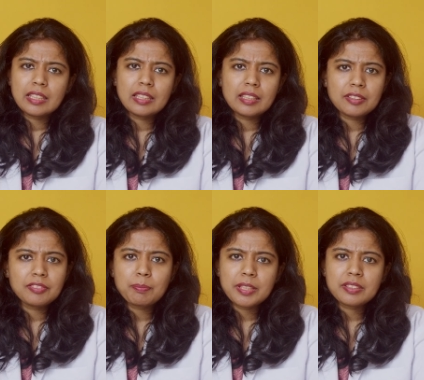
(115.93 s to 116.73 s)
if
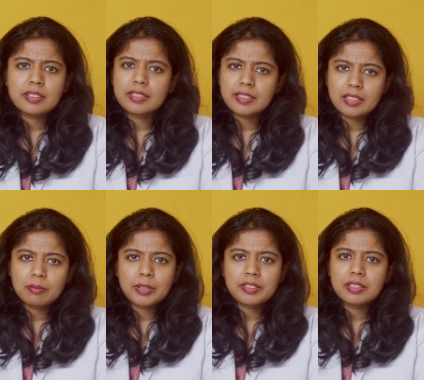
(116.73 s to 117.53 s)
the patient is a
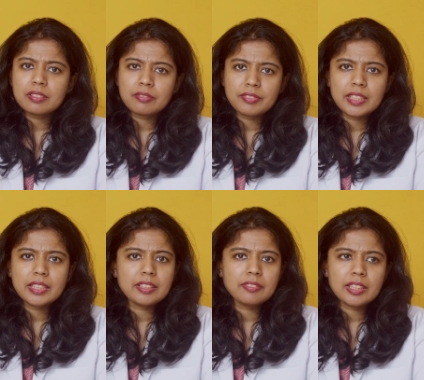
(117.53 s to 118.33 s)
young patient, we
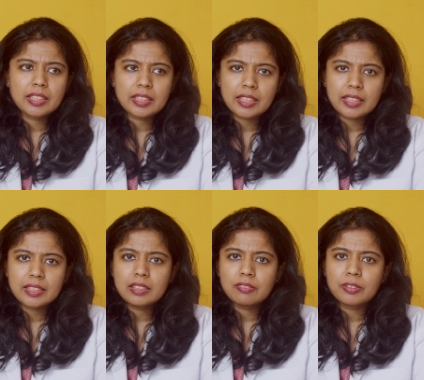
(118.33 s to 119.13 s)
give her a
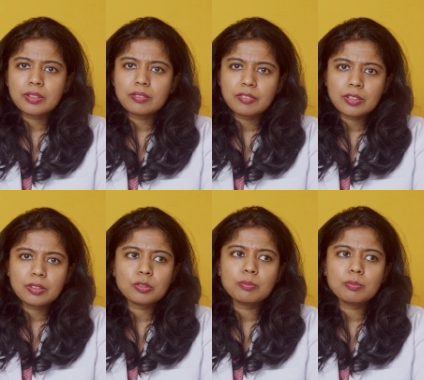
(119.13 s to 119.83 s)
trial for 1 or 2